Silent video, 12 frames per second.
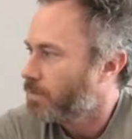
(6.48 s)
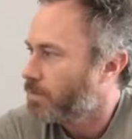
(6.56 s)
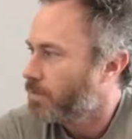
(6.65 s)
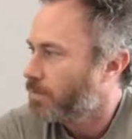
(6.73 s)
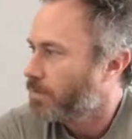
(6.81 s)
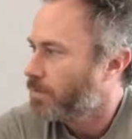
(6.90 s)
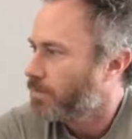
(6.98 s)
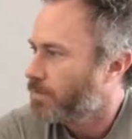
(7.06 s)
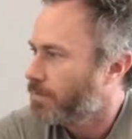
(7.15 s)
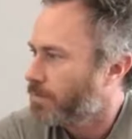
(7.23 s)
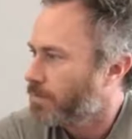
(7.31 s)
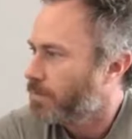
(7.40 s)

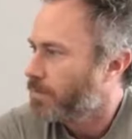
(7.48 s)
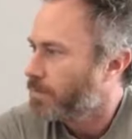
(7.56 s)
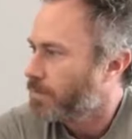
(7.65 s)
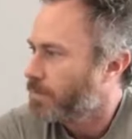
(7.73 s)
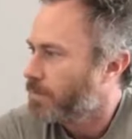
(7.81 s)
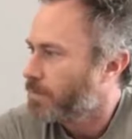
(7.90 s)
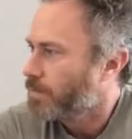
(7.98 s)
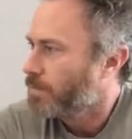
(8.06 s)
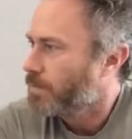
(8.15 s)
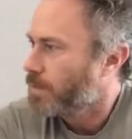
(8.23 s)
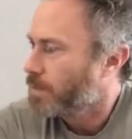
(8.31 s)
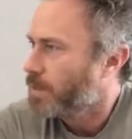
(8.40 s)

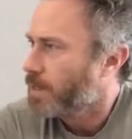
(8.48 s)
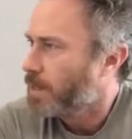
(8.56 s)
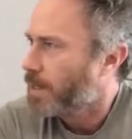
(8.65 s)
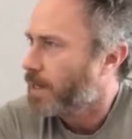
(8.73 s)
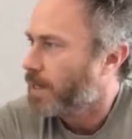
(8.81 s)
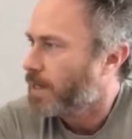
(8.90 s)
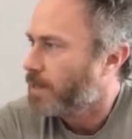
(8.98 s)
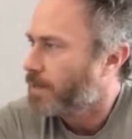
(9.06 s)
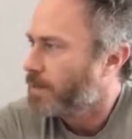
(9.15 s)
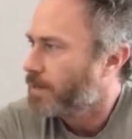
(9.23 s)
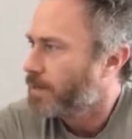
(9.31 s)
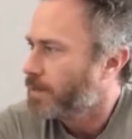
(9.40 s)

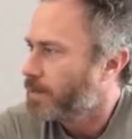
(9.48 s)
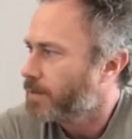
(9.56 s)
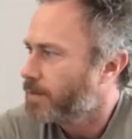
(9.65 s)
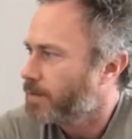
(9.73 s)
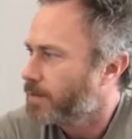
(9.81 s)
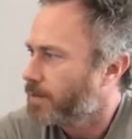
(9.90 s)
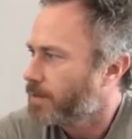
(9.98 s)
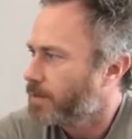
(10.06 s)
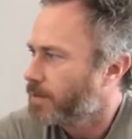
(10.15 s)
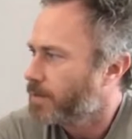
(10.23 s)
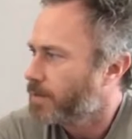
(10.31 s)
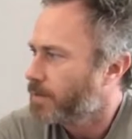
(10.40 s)

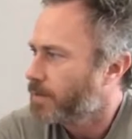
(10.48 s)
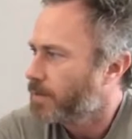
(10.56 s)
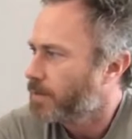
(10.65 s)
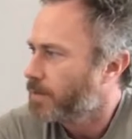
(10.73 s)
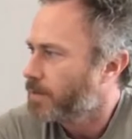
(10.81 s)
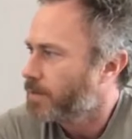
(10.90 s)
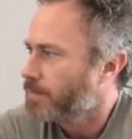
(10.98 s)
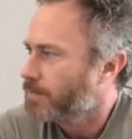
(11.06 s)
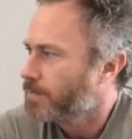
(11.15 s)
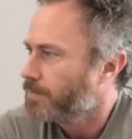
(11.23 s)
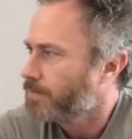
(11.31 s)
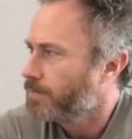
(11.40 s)

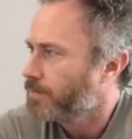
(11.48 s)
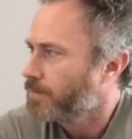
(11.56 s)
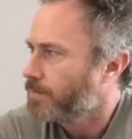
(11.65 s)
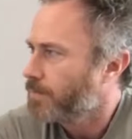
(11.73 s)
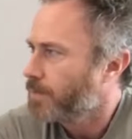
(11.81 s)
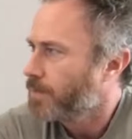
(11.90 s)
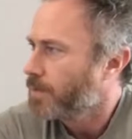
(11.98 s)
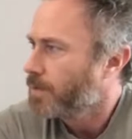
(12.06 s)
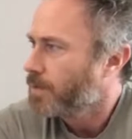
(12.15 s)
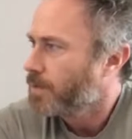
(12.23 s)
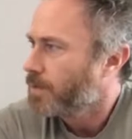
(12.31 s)
No words are spoken by the person on screen.